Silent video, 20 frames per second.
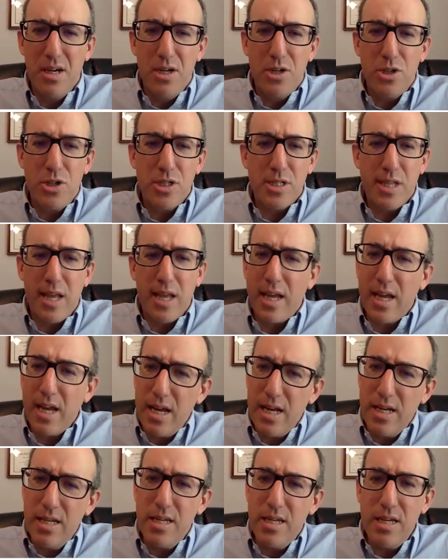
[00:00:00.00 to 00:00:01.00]
She's like,
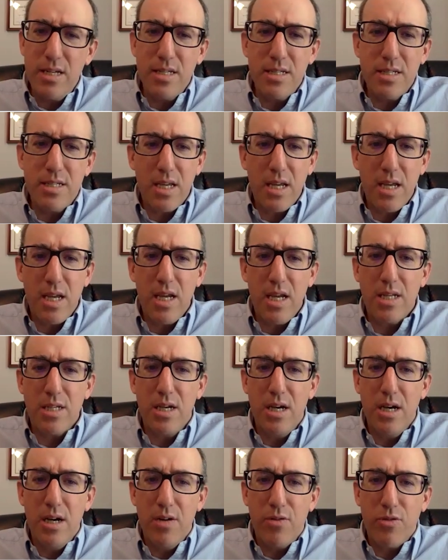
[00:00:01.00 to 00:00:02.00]
Indians eat
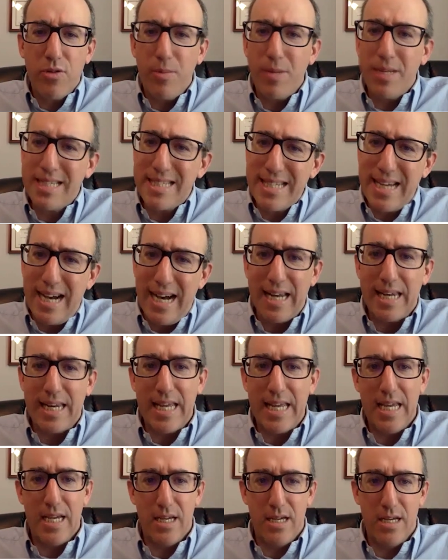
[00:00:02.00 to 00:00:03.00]
from a
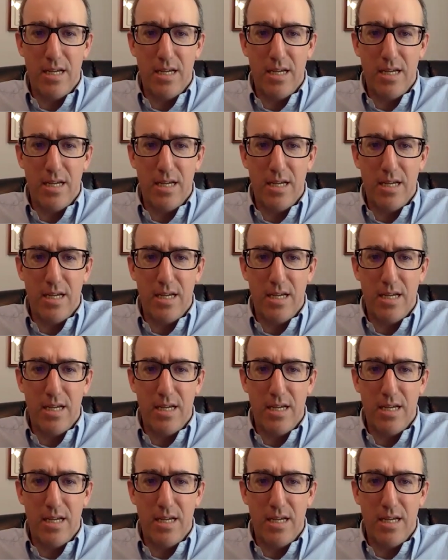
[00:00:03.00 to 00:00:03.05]
thali.